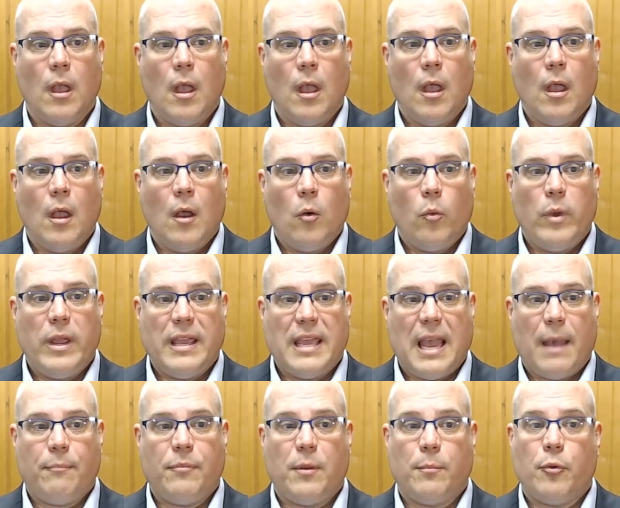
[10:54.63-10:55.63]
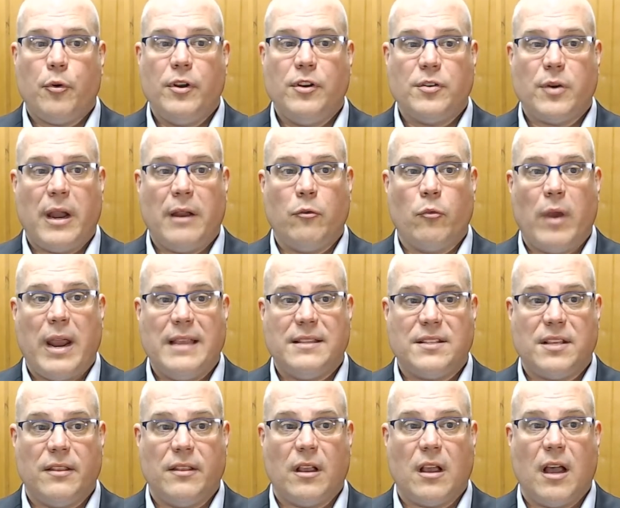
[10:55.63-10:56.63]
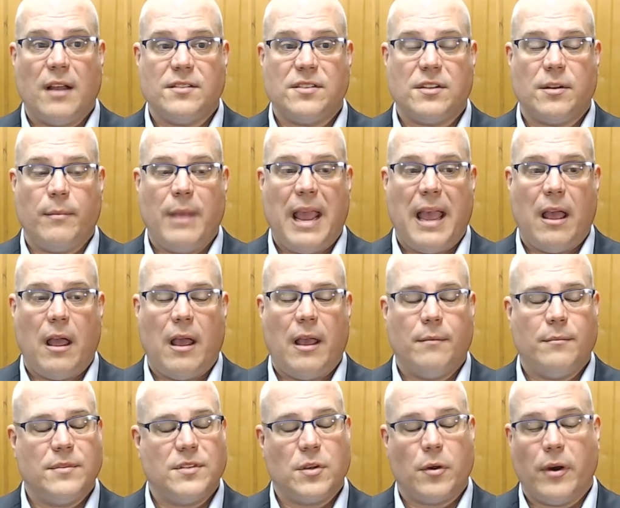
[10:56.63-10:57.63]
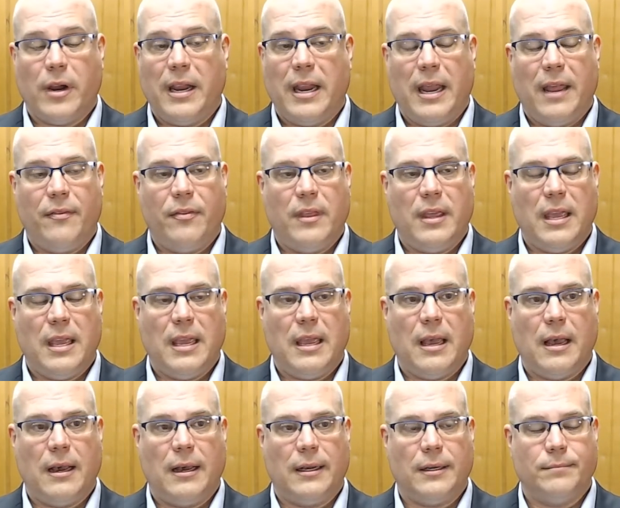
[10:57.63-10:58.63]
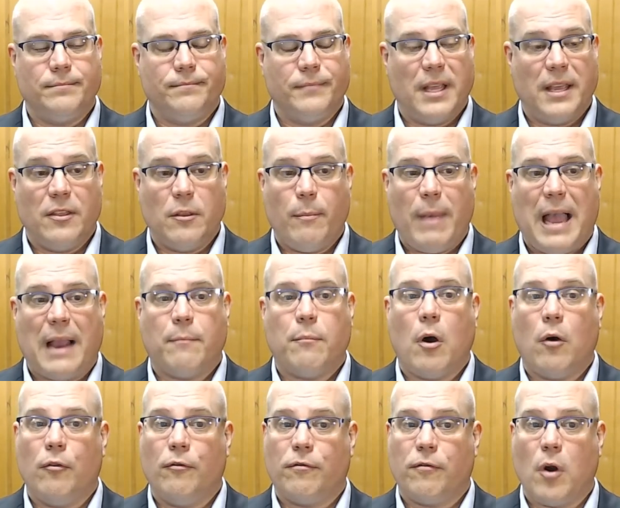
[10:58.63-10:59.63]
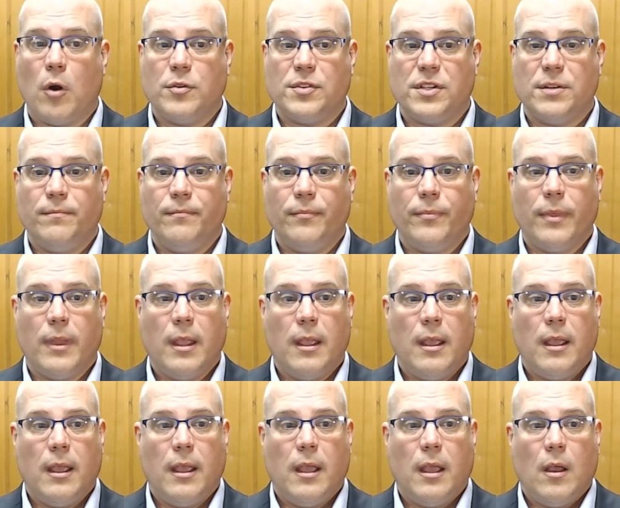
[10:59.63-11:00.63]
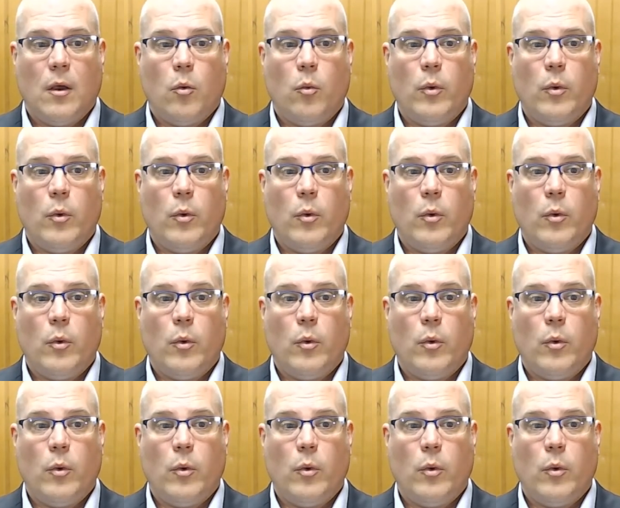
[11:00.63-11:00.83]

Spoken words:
We kept the pre-trained rates in the custom head, in the backbone frozen. We